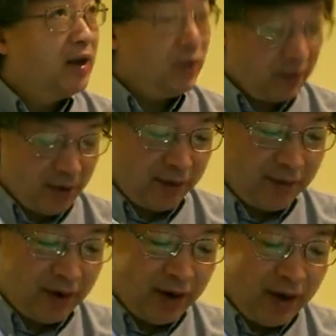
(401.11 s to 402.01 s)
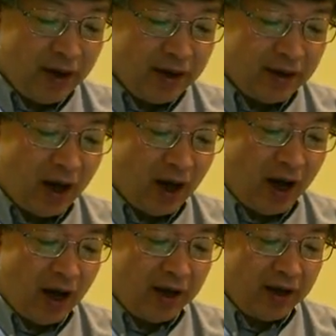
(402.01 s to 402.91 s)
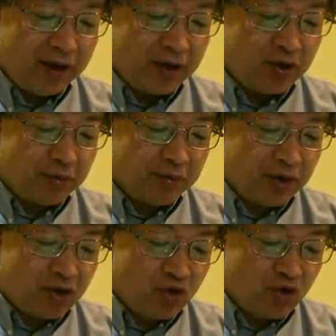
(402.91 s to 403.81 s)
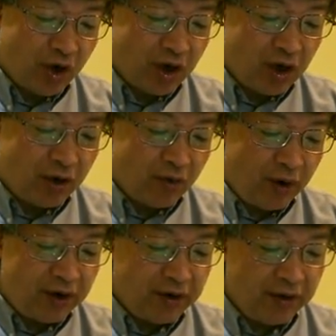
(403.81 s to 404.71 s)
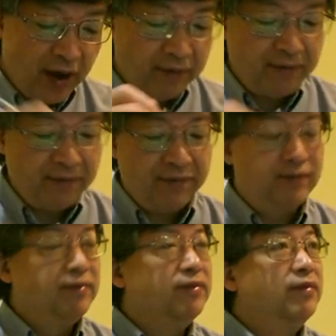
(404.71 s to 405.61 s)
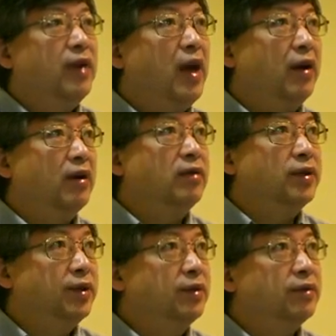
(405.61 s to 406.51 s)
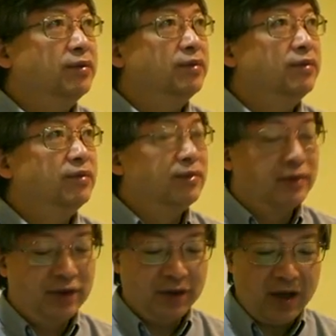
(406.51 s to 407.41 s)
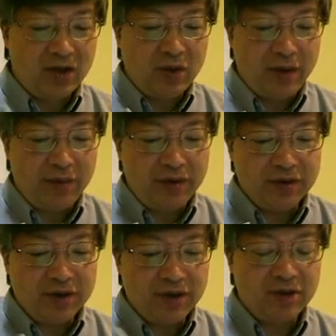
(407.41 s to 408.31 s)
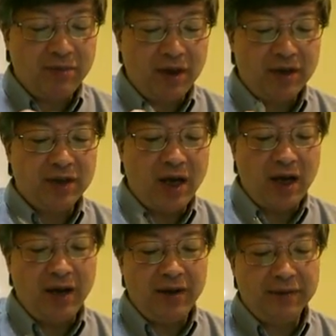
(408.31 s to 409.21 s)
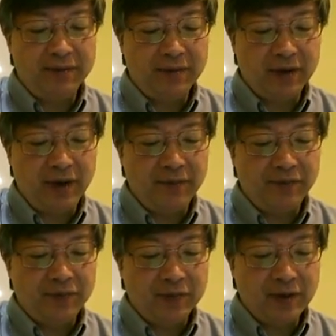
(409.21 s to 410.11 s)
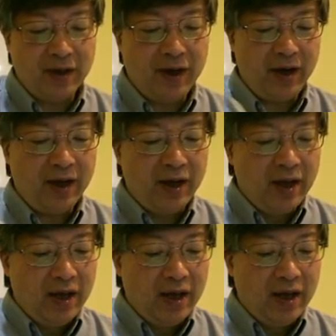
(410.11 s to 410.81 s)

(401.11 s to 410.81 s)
Remember, the I should be strictly greater than n over 2. So that's why we use this plus I. Okay? All right.